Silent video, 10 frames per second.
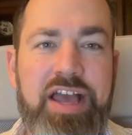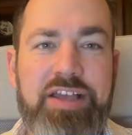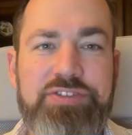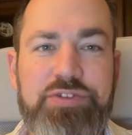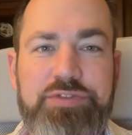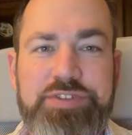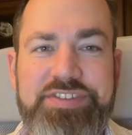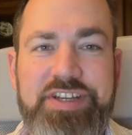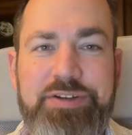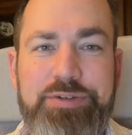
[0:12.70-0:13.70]
So if
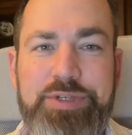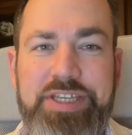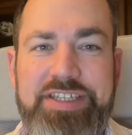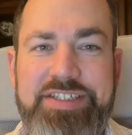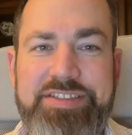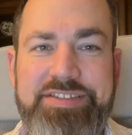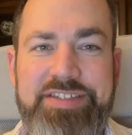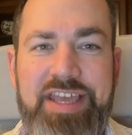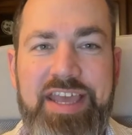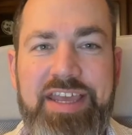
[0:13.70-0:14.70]
Estero
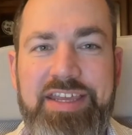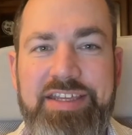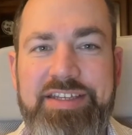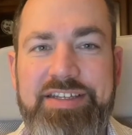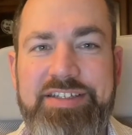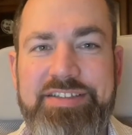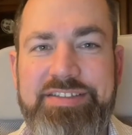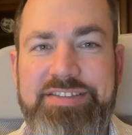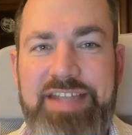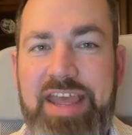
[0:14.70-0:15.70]
is a
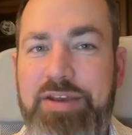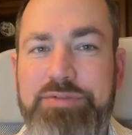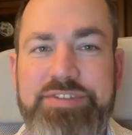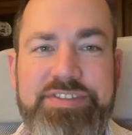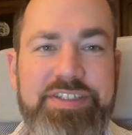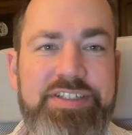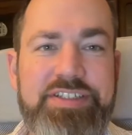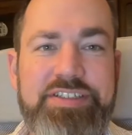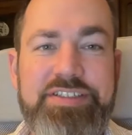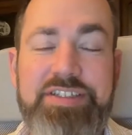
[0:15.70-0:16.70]
town,
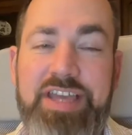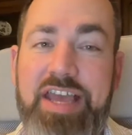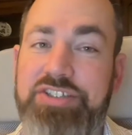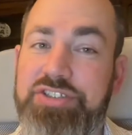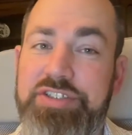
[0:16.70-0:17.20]
city, actually a